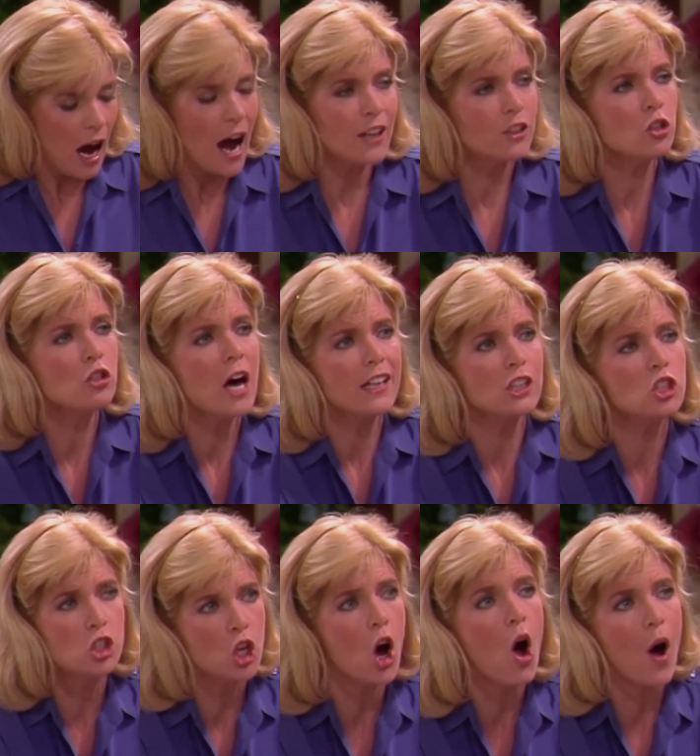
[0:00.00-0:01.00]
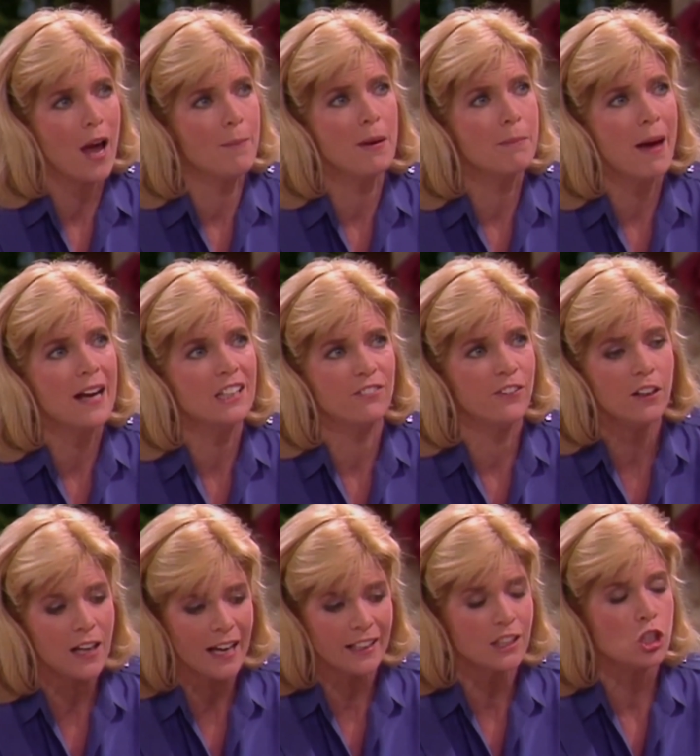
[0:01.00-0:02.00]
I do not enjoy being made to
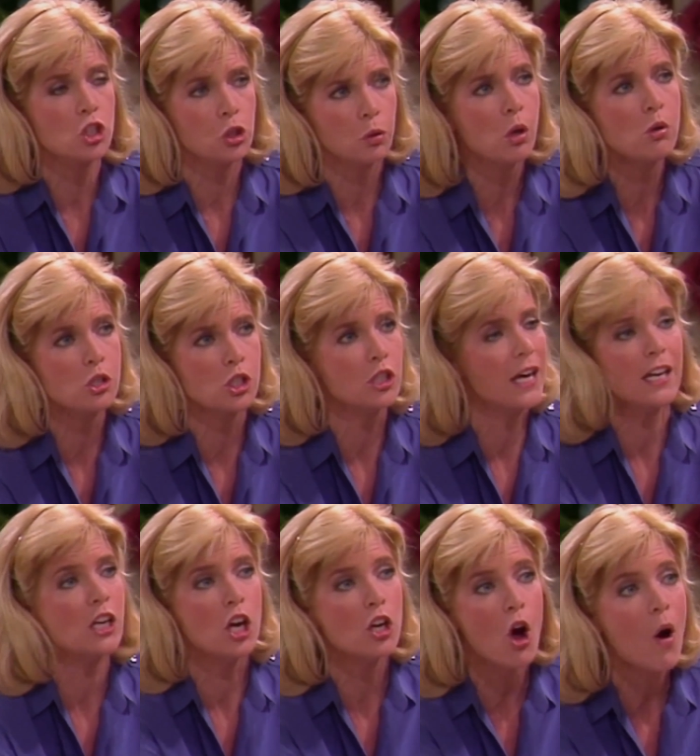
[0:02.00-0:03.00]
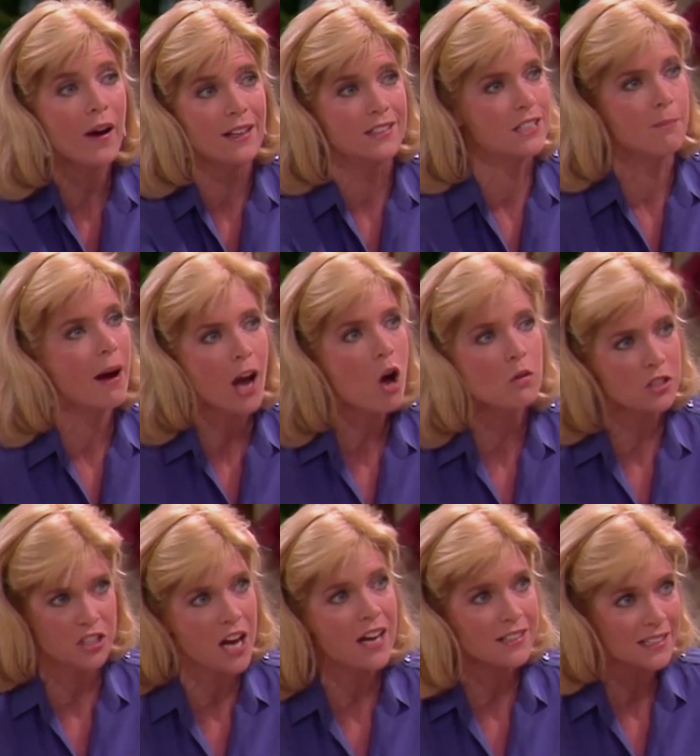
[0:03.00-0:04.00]
feel like an intrusion and an annoyance in my own
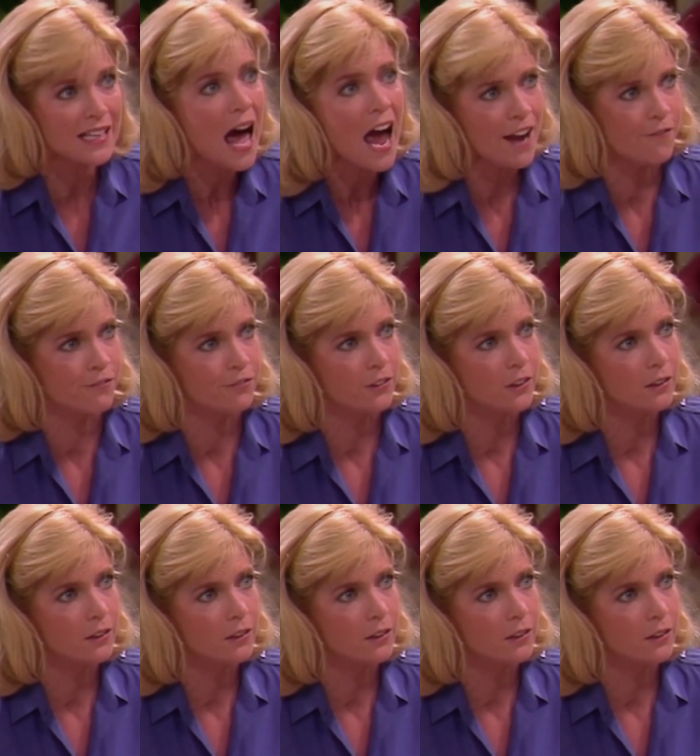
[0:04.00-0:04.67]
son's life.